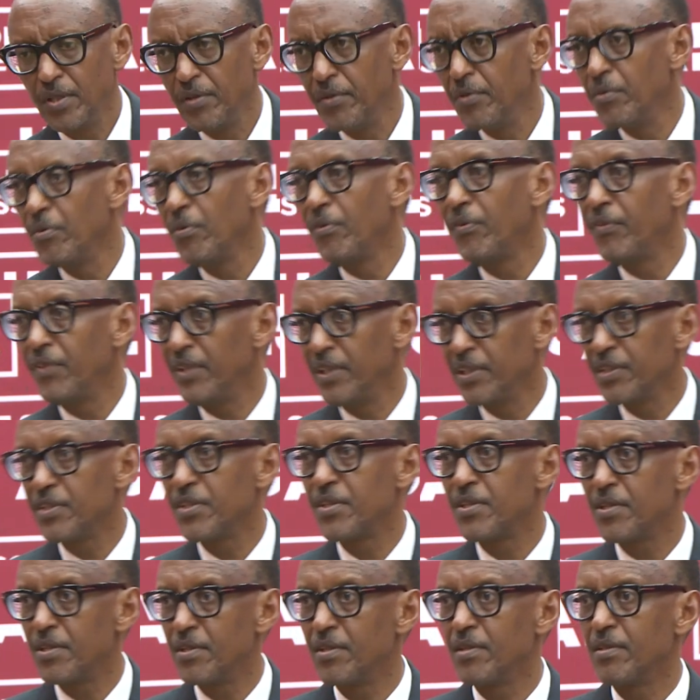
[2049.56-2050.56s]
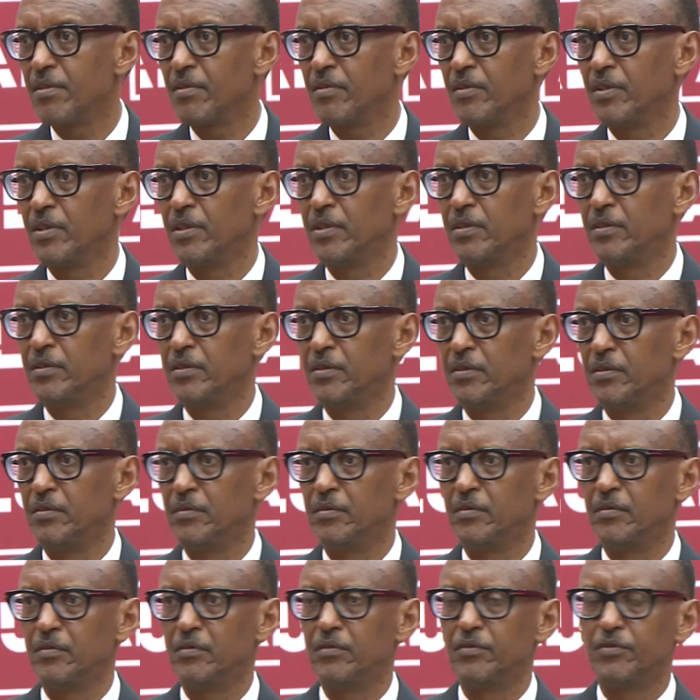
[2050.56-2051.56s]
do things
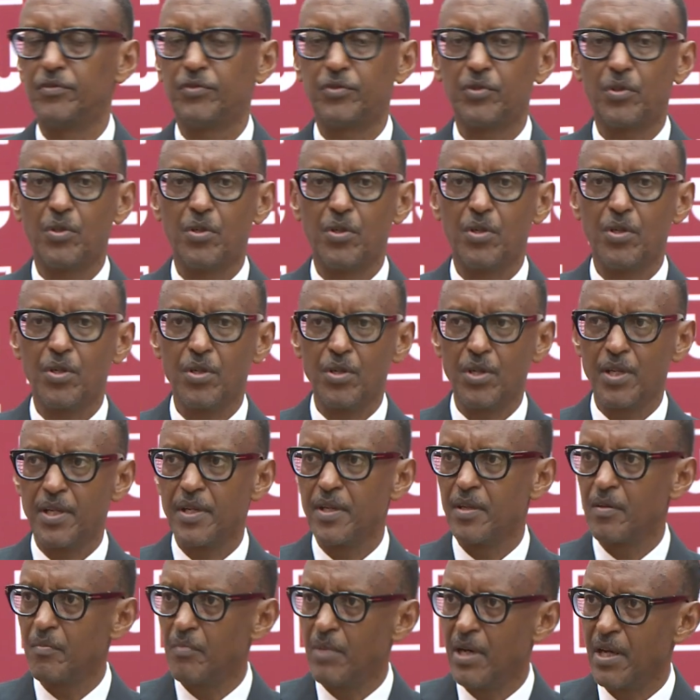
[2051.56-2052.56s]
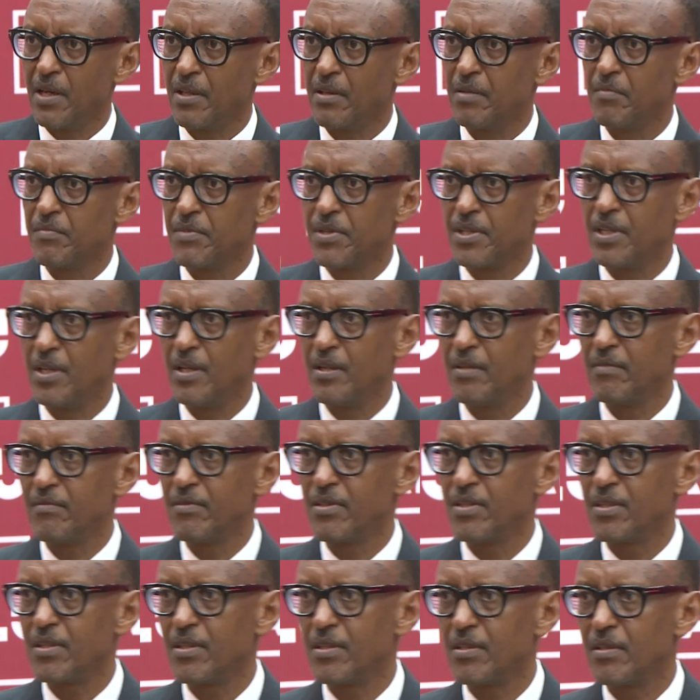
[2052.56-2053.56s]
for and by
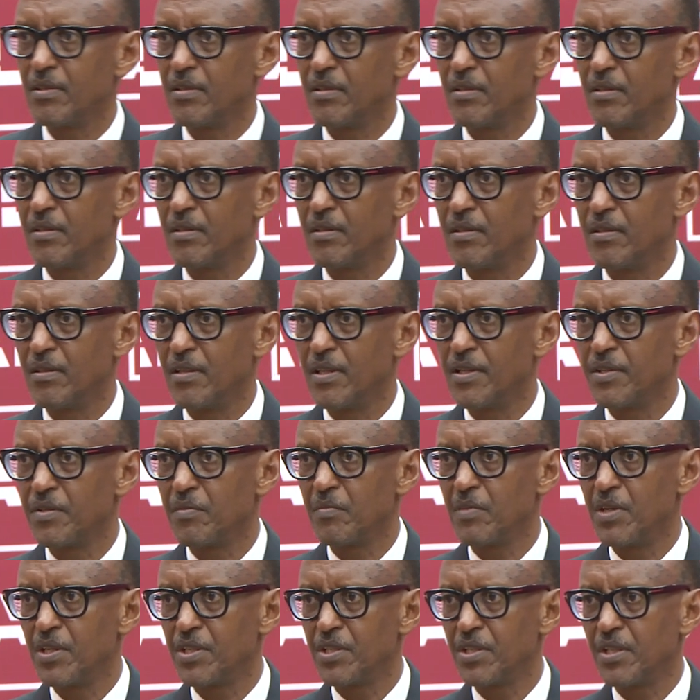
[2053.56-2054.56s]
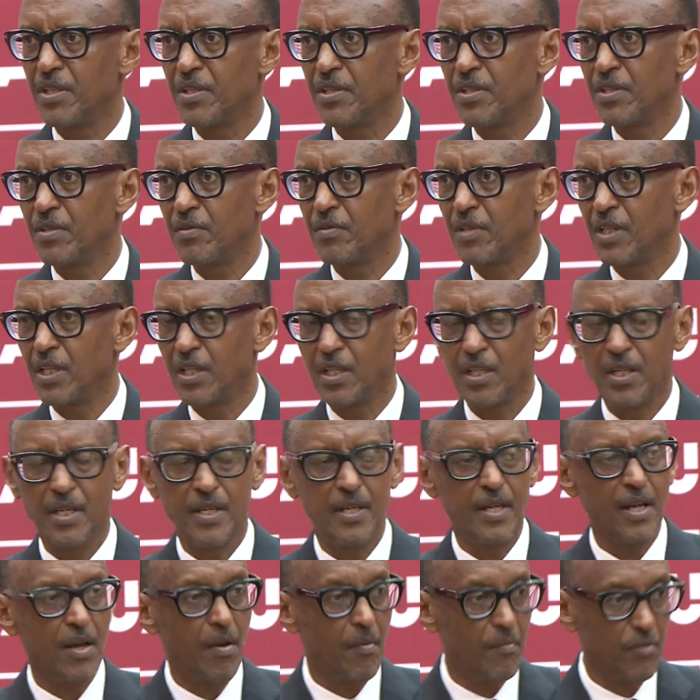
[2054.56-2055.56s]
themselves as much as they
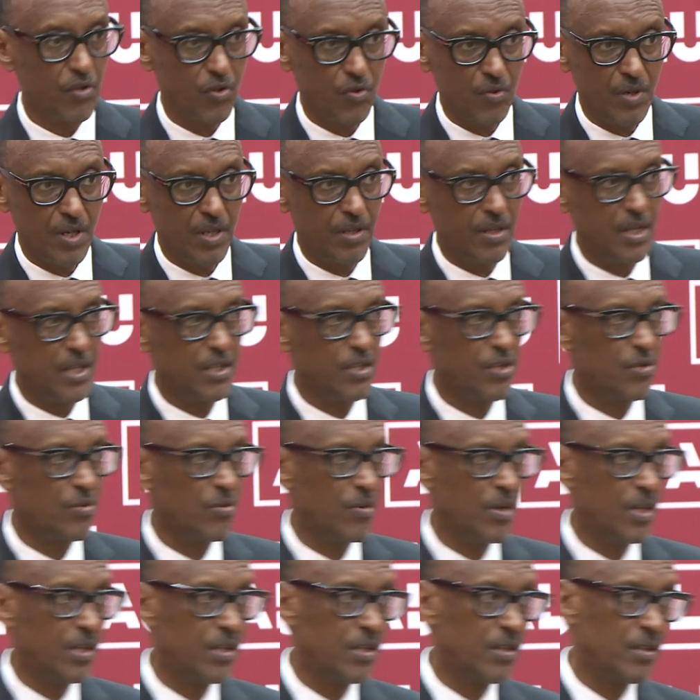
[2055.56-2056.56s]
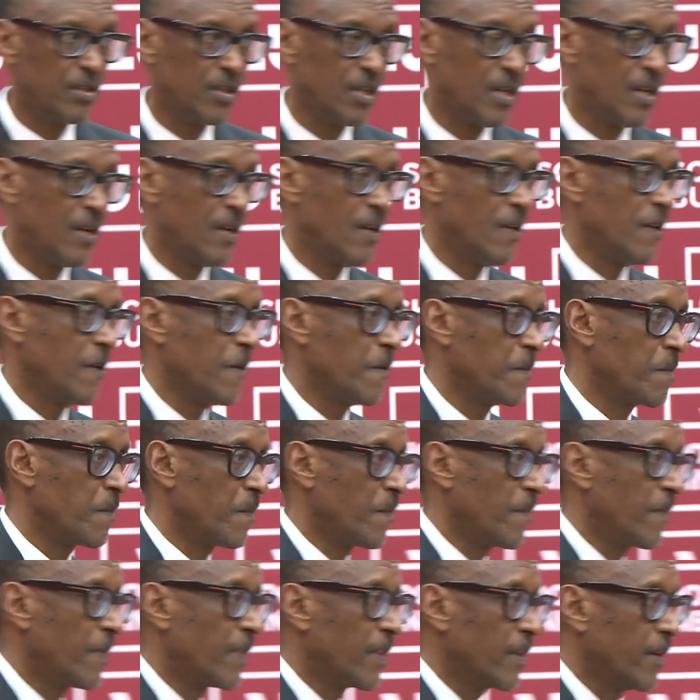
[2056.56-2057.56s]
can. I'm sure that's what
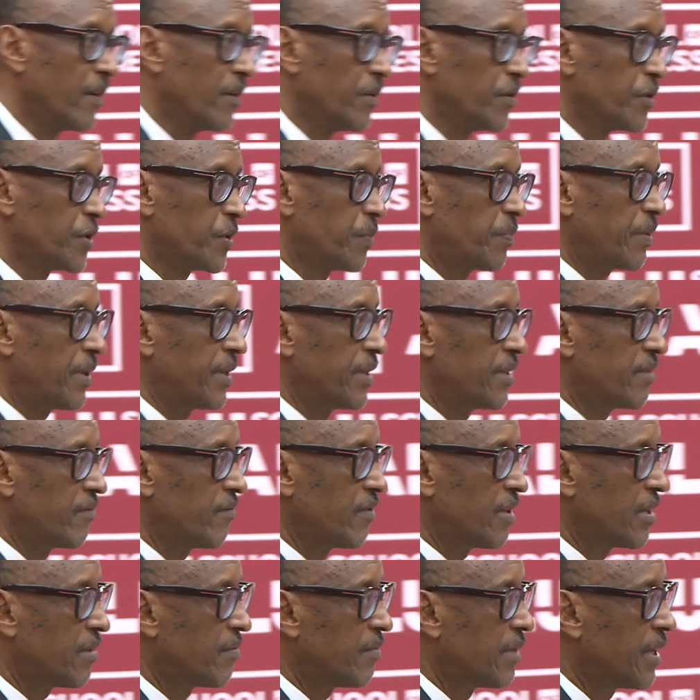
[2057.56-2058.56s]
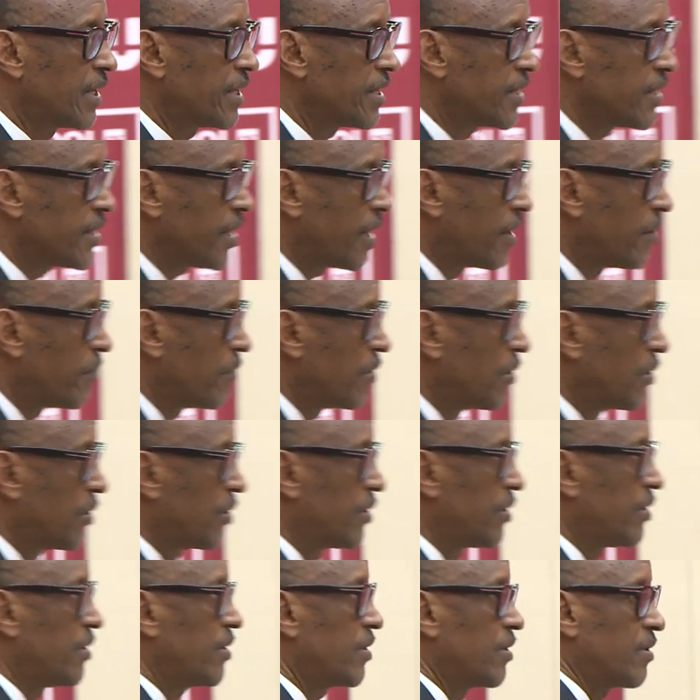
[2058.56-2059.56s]
you spent very much time
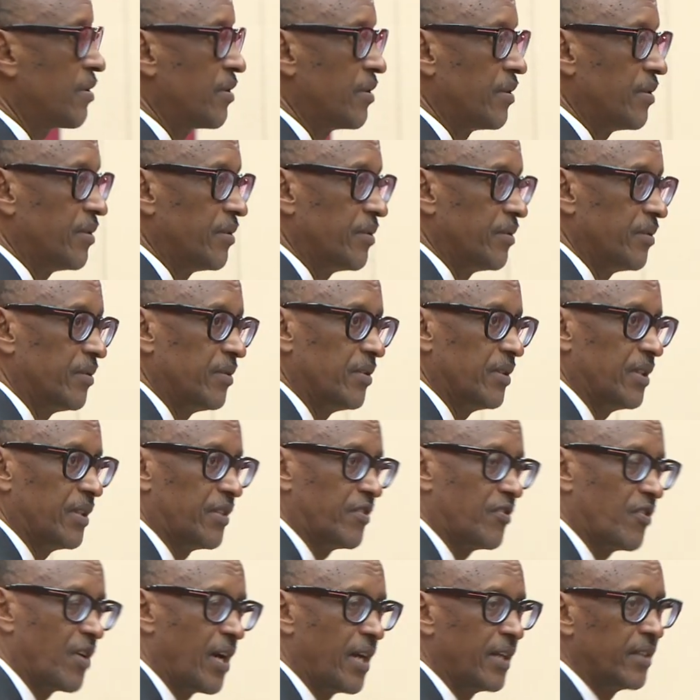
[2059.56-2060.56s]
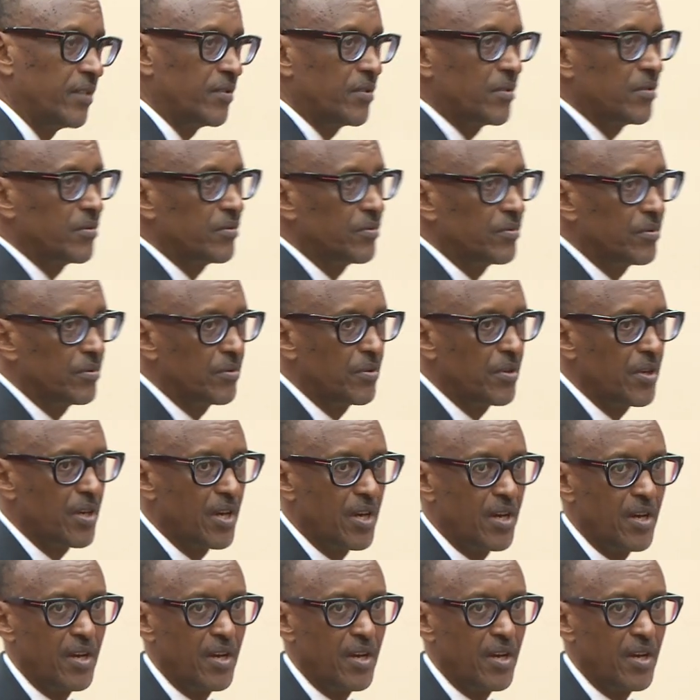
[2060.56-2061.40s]
on. You are trying to,